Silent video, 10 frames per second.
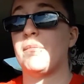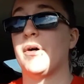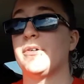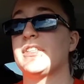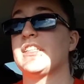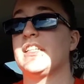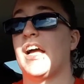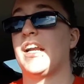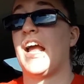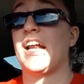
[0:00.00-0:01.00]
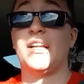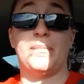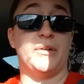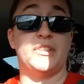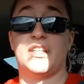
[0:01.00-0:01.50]
post than any
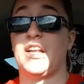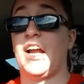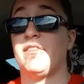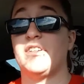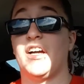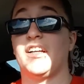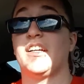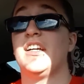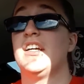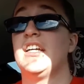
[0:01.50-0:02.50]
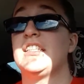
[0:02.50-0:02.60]
post that I have done